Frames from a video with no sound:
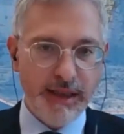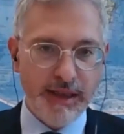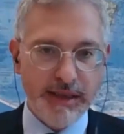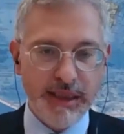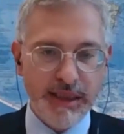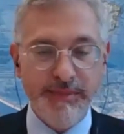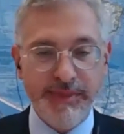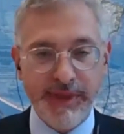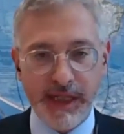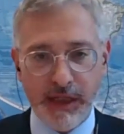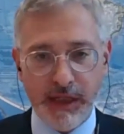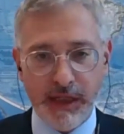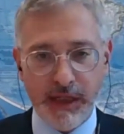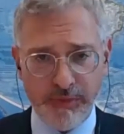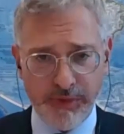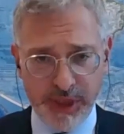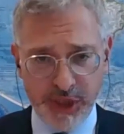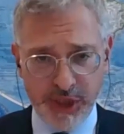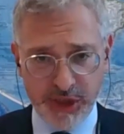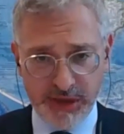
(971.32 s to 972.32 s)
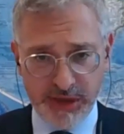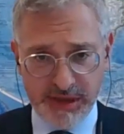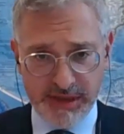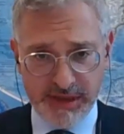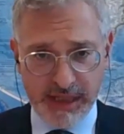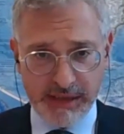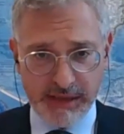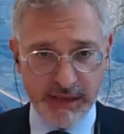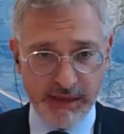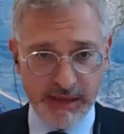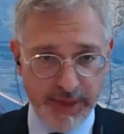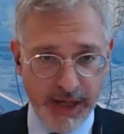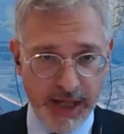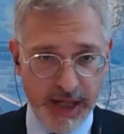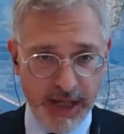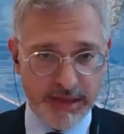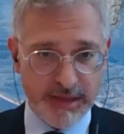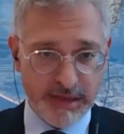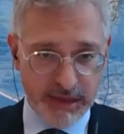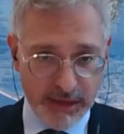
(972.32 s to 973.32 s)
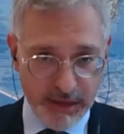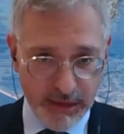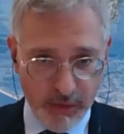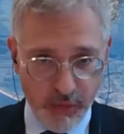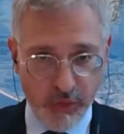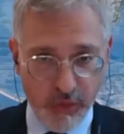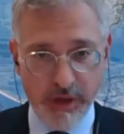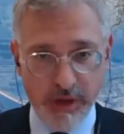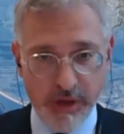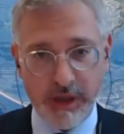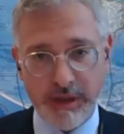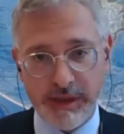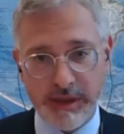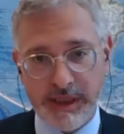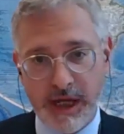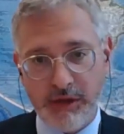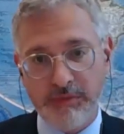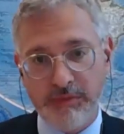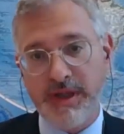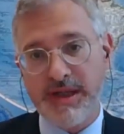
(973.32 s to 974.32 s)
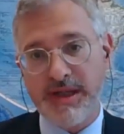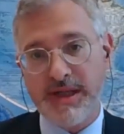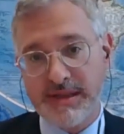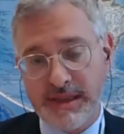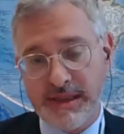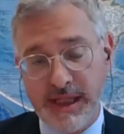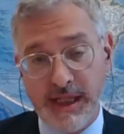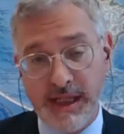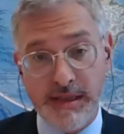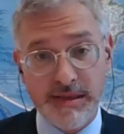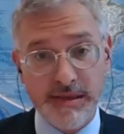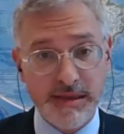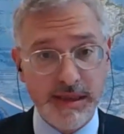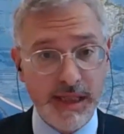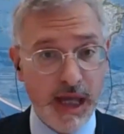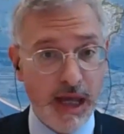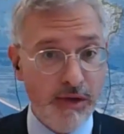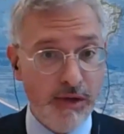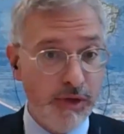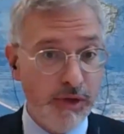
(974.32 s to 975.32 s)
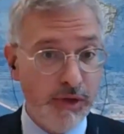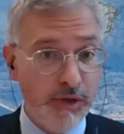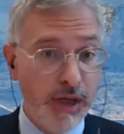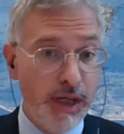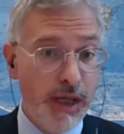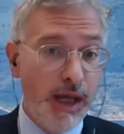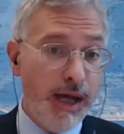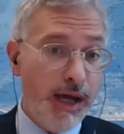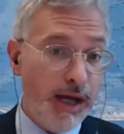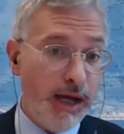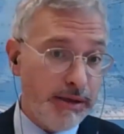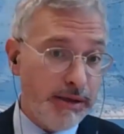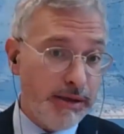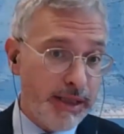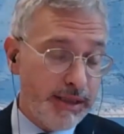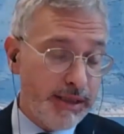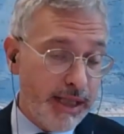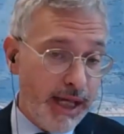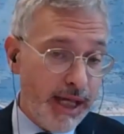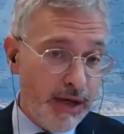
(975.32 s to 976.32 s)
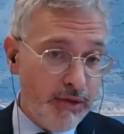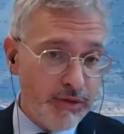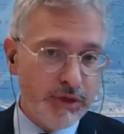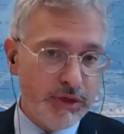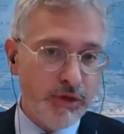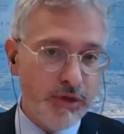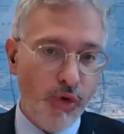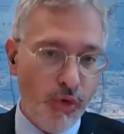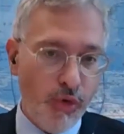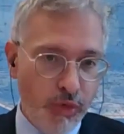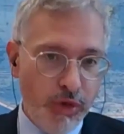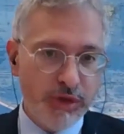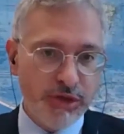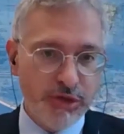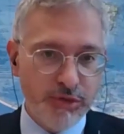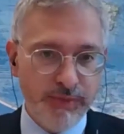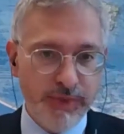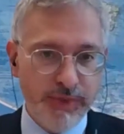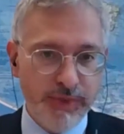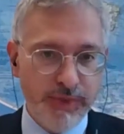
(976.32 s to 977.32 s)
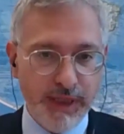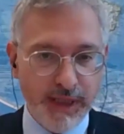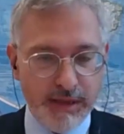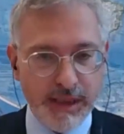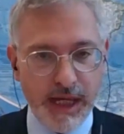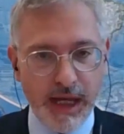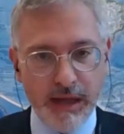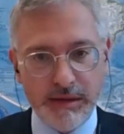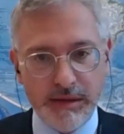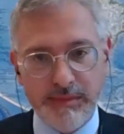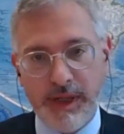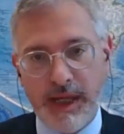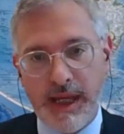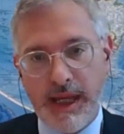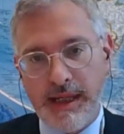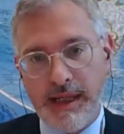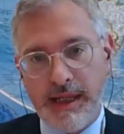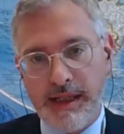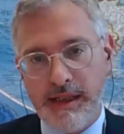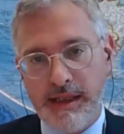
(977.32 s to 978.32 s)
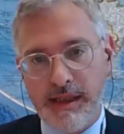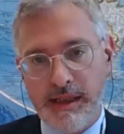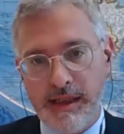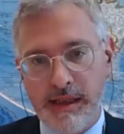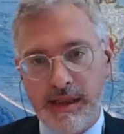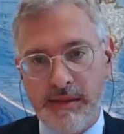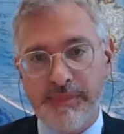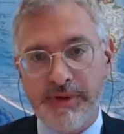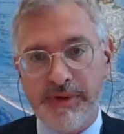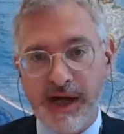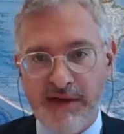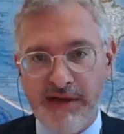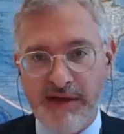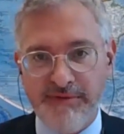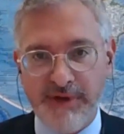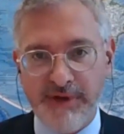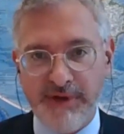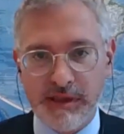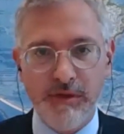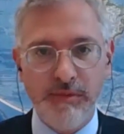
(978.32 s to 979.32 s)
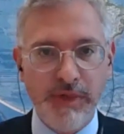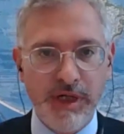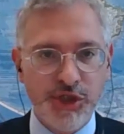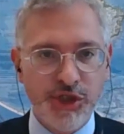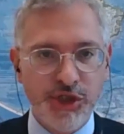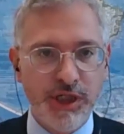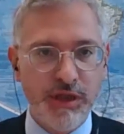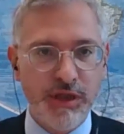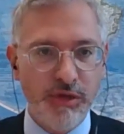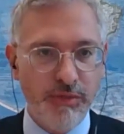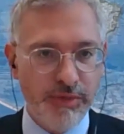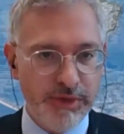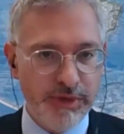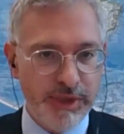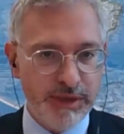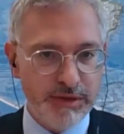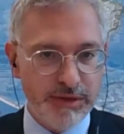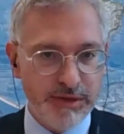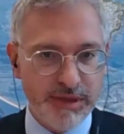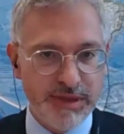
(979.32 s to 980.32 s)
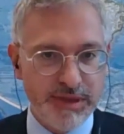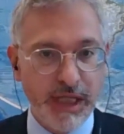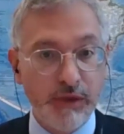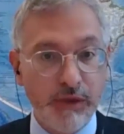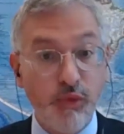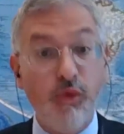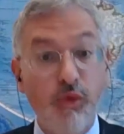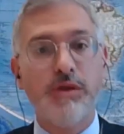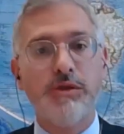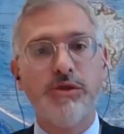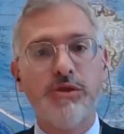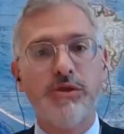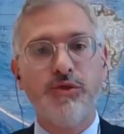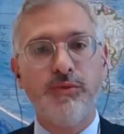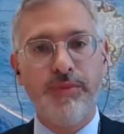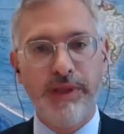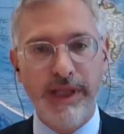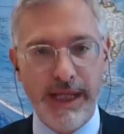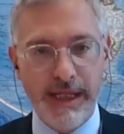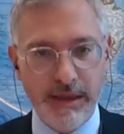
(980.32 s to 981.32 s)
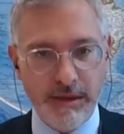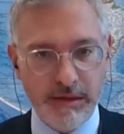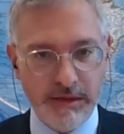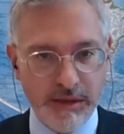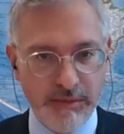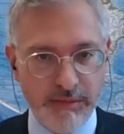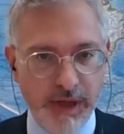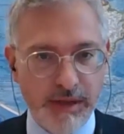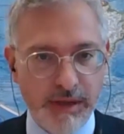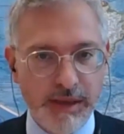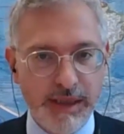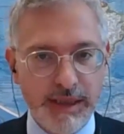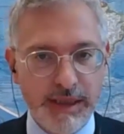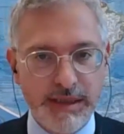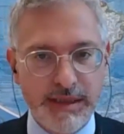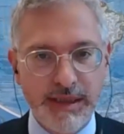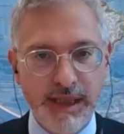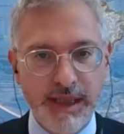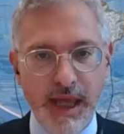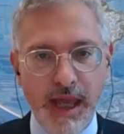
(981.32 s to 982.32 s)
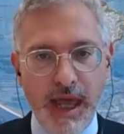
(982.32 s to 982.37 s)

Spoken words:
typical operations that in the past were carried out by states now are carried out or want to be carried out by private commercial operators that want to play on the market.